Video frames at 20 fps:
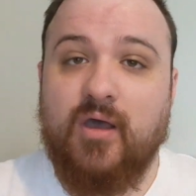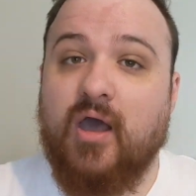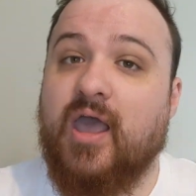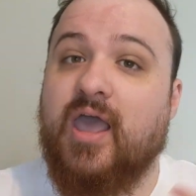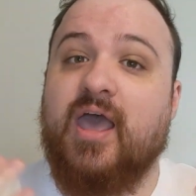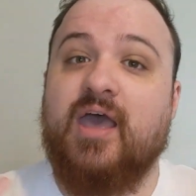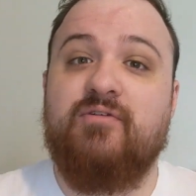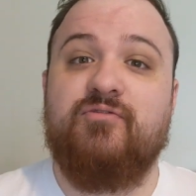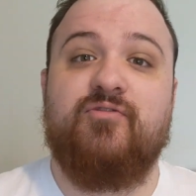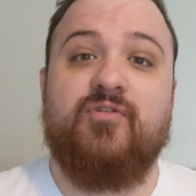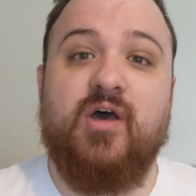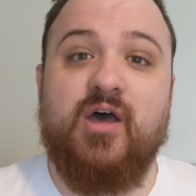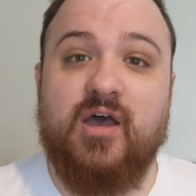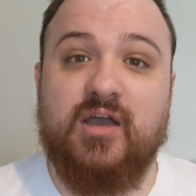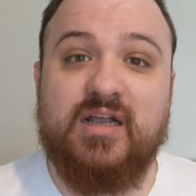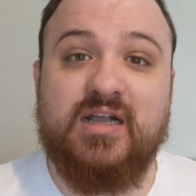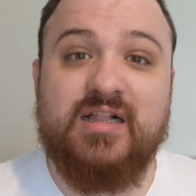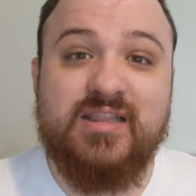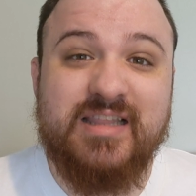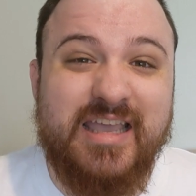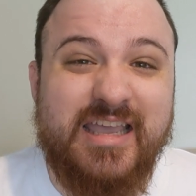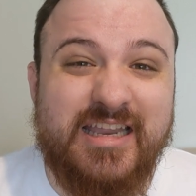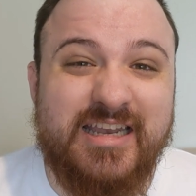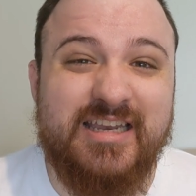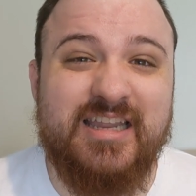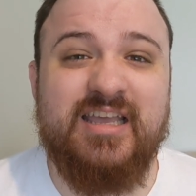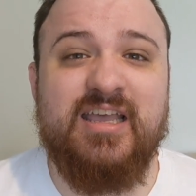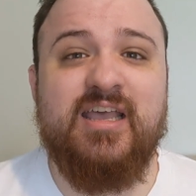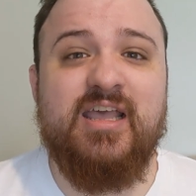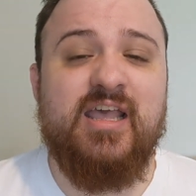I have
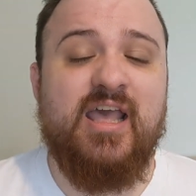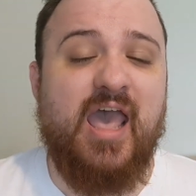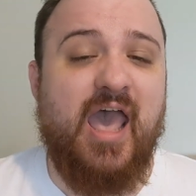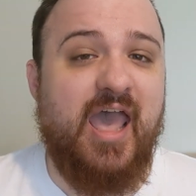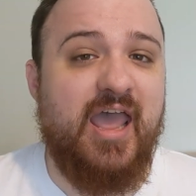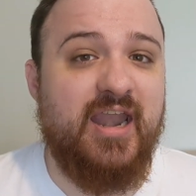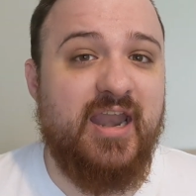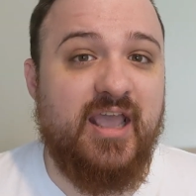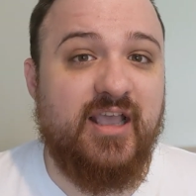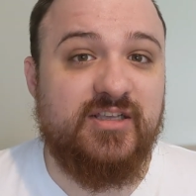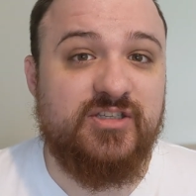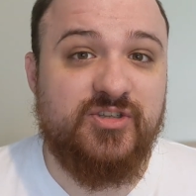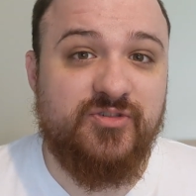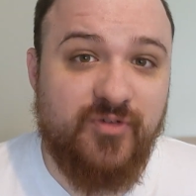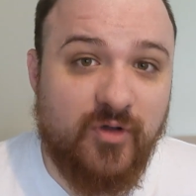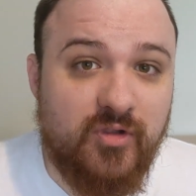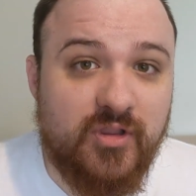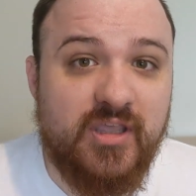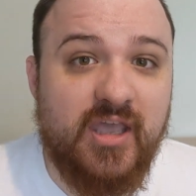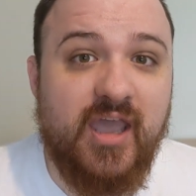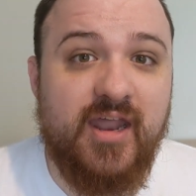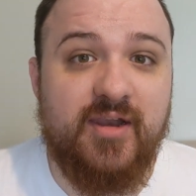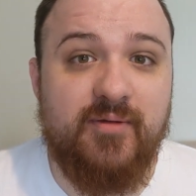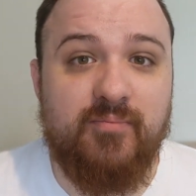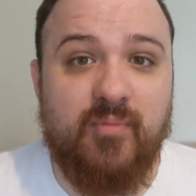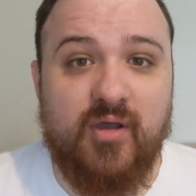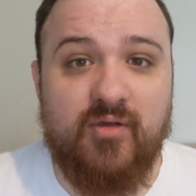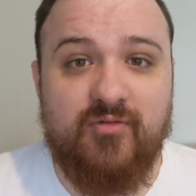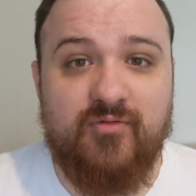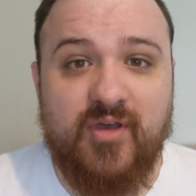cleaned and
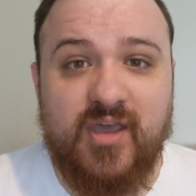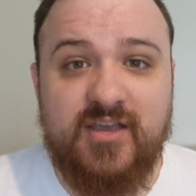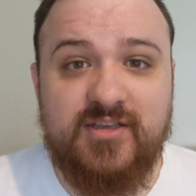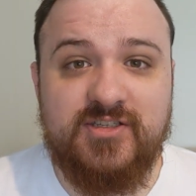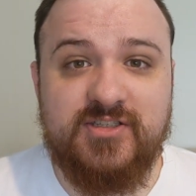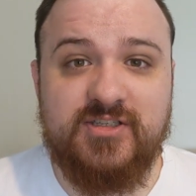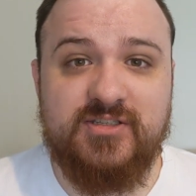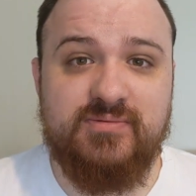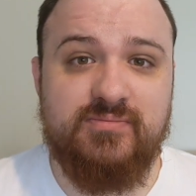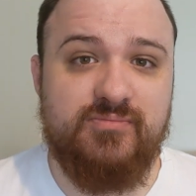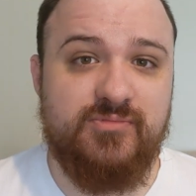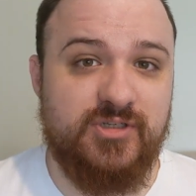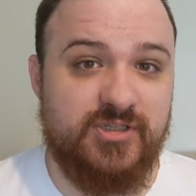exfoliated my face